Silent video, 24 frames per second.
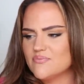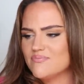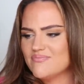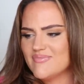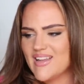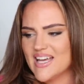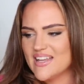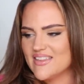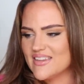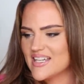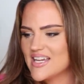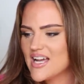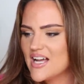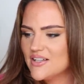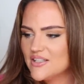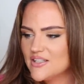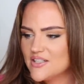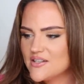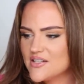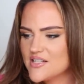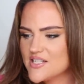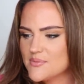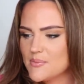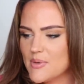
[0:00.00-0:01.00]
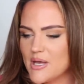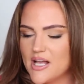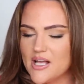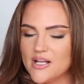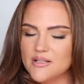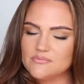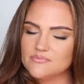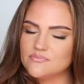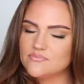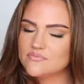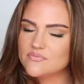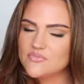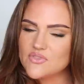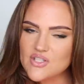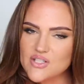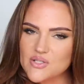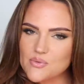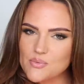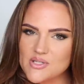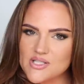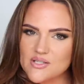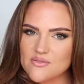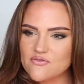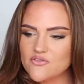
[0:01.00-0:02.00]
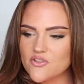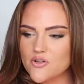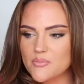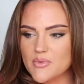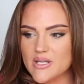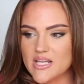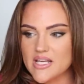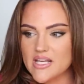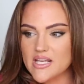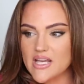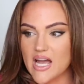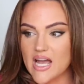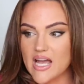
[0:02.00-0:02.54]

yeah, the color, the smell just wasn't for me.